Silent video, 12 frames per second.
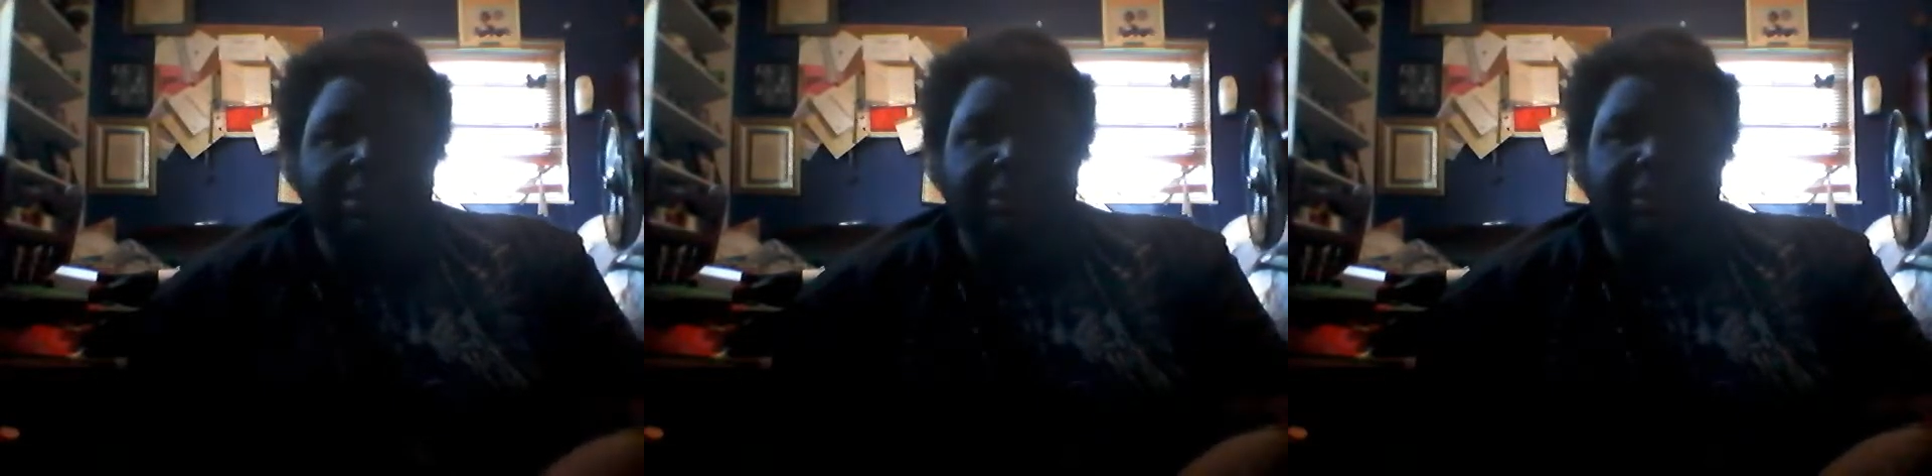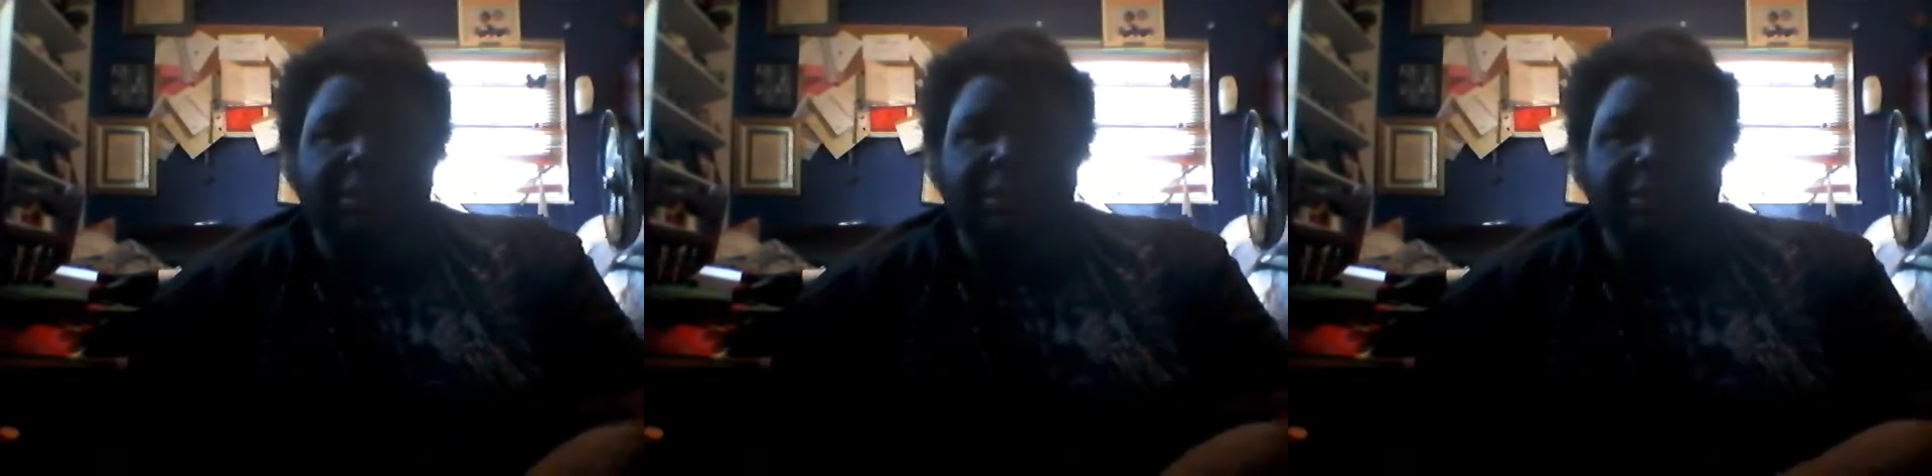
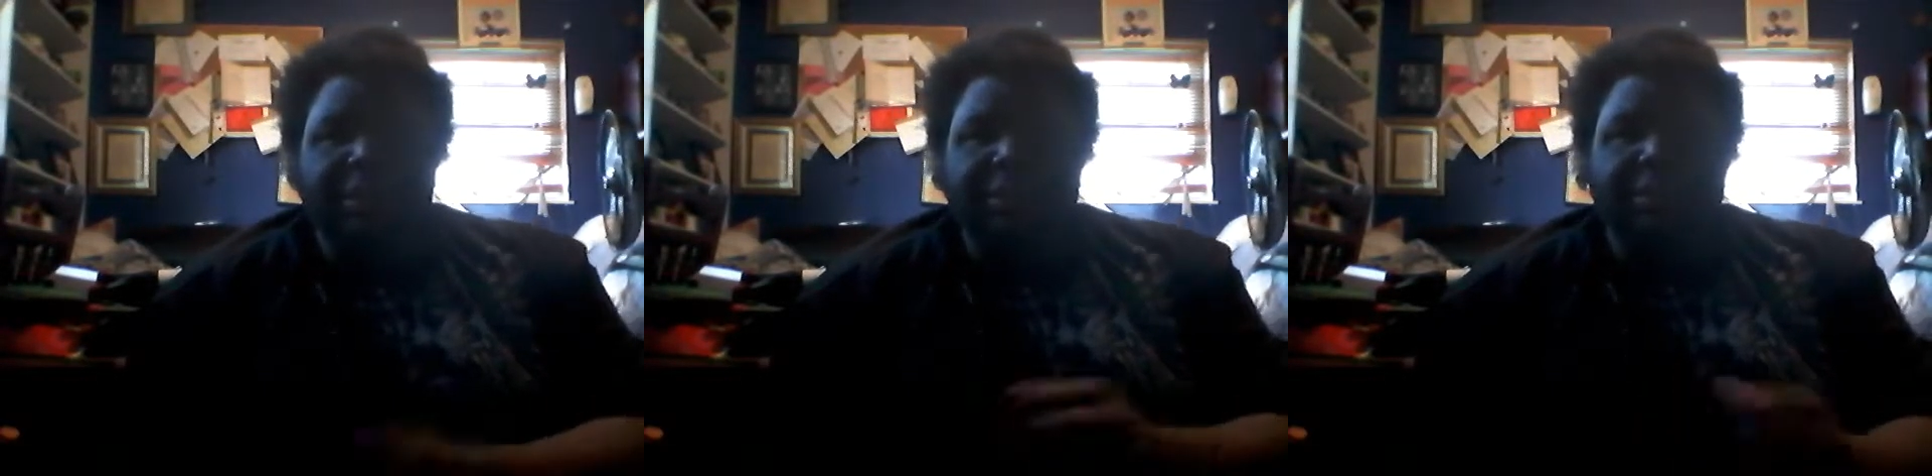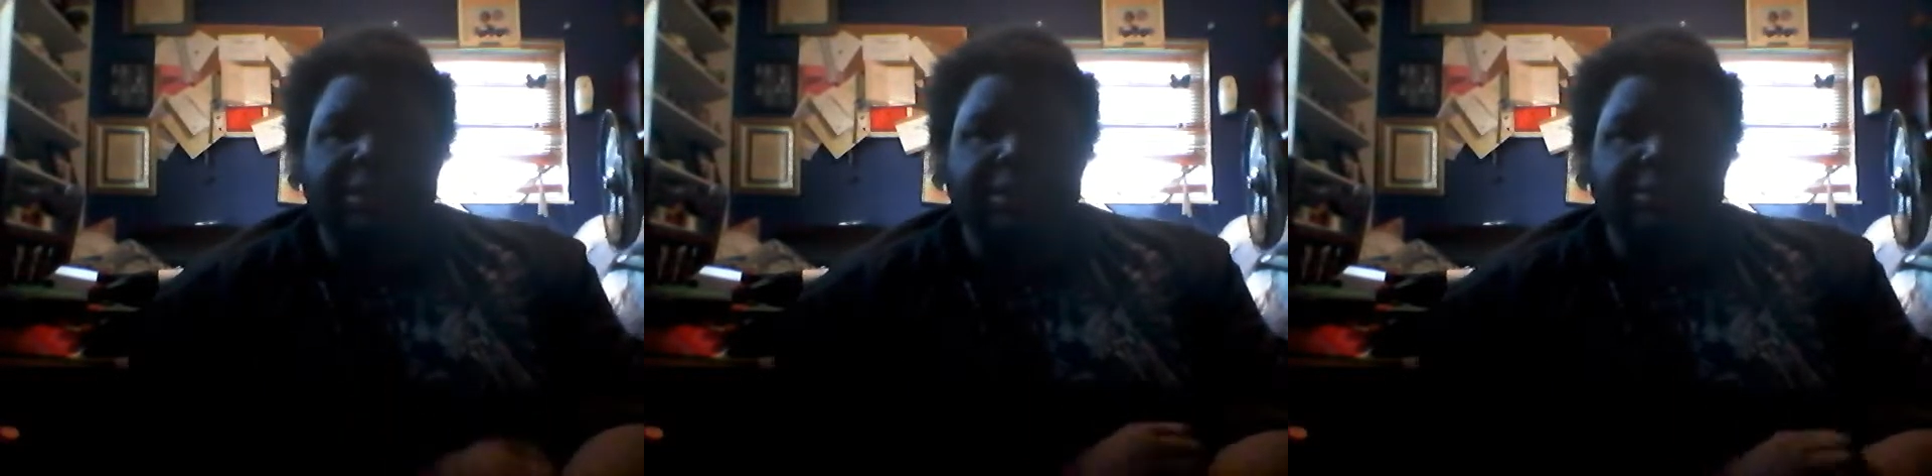Izuku
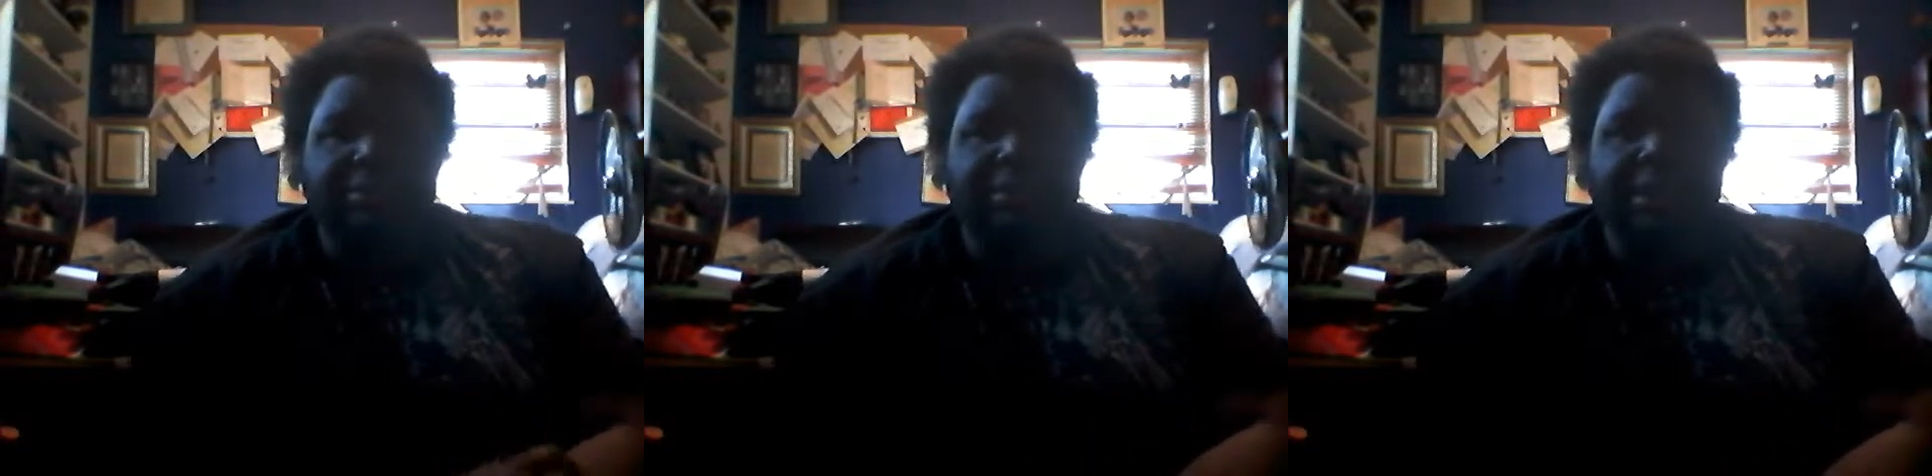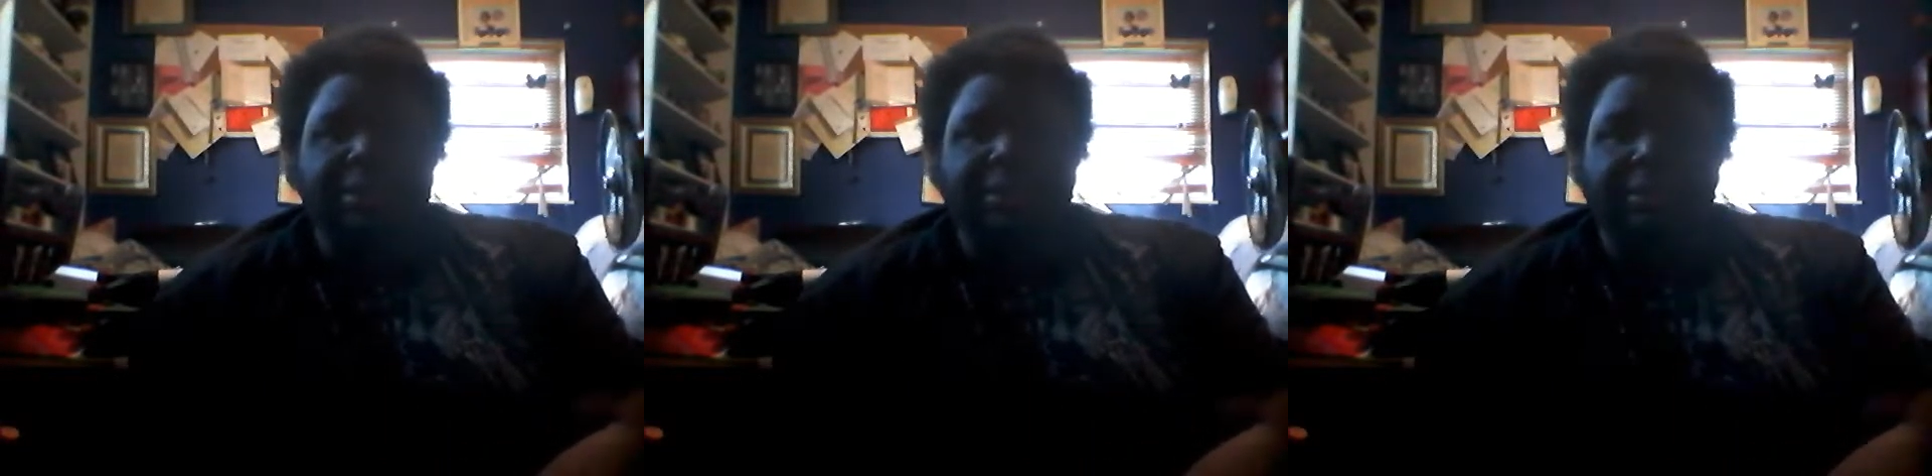actually
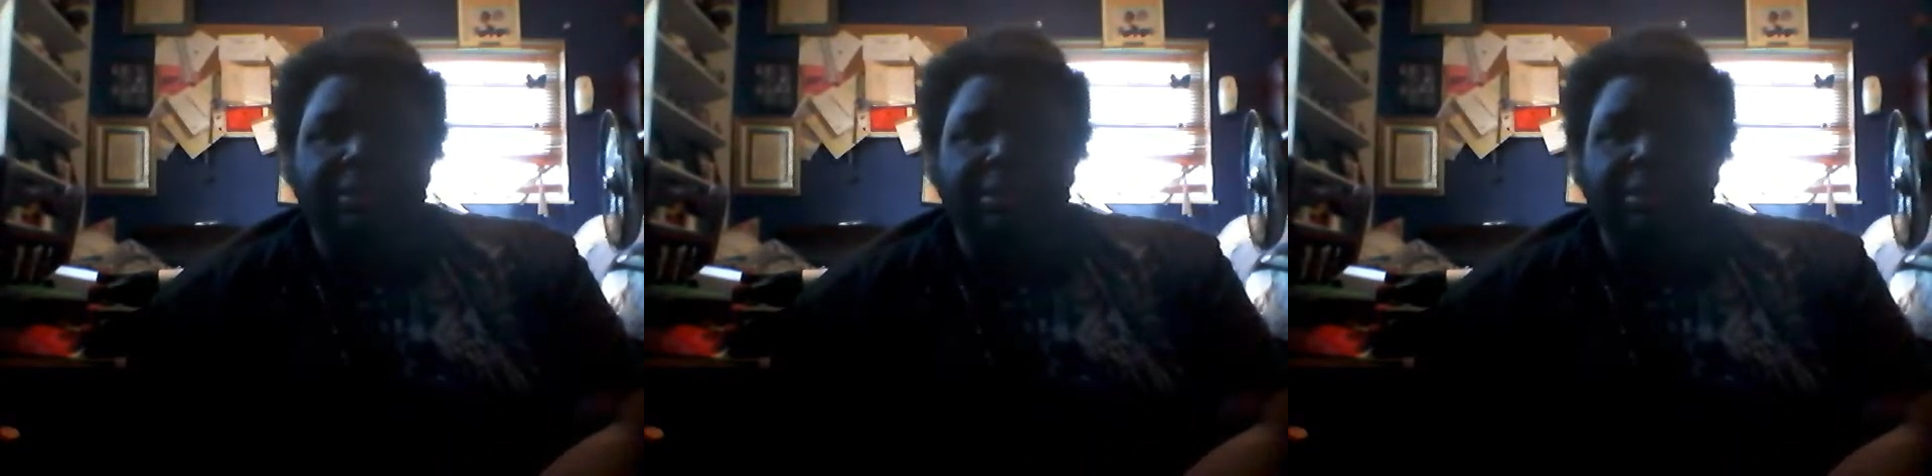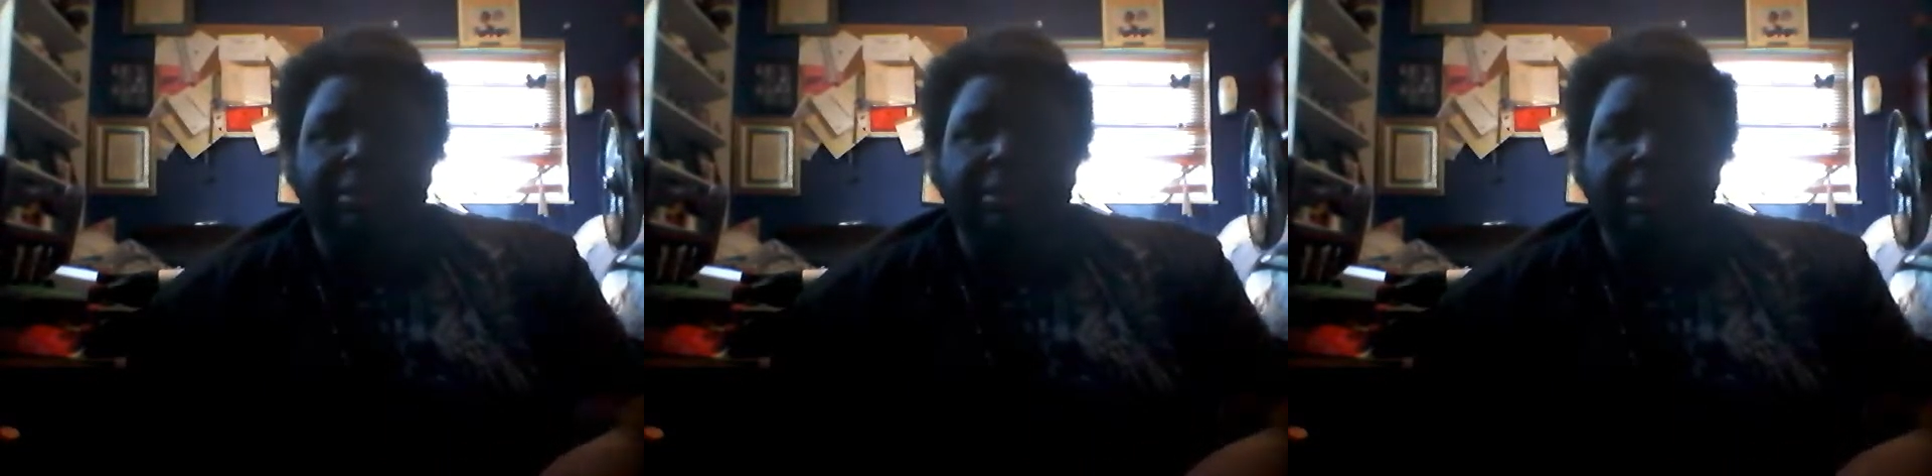met this
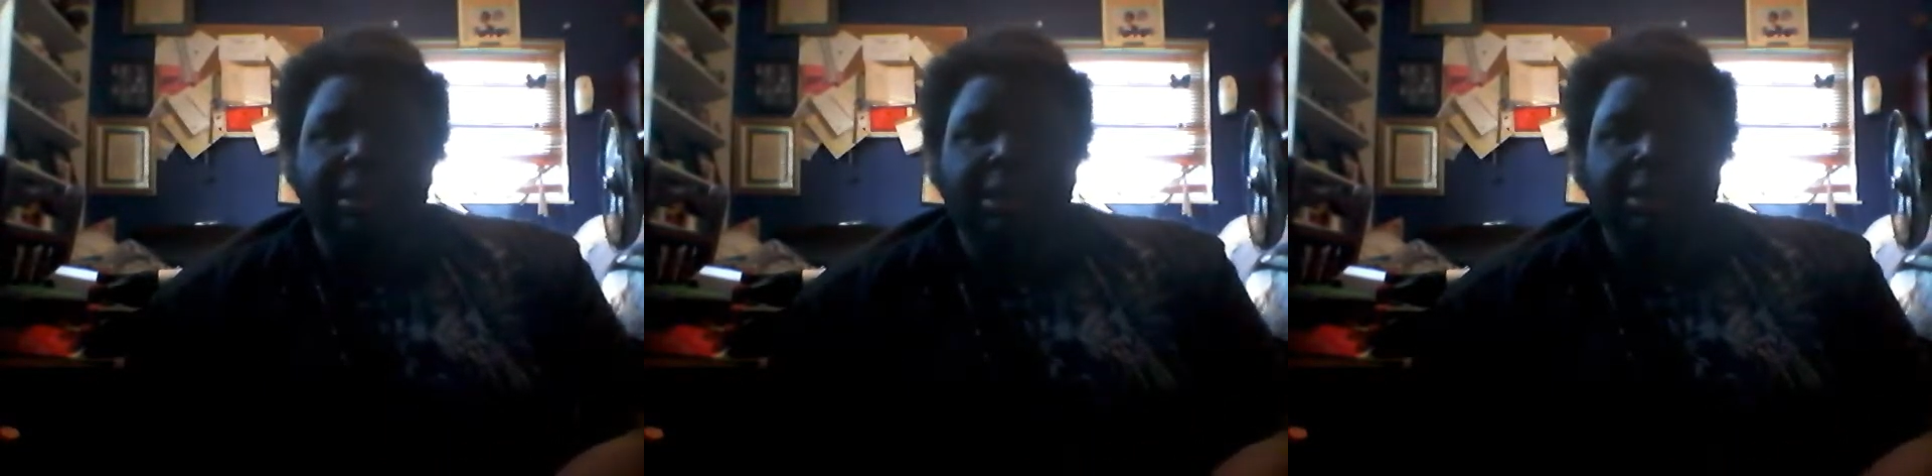girl,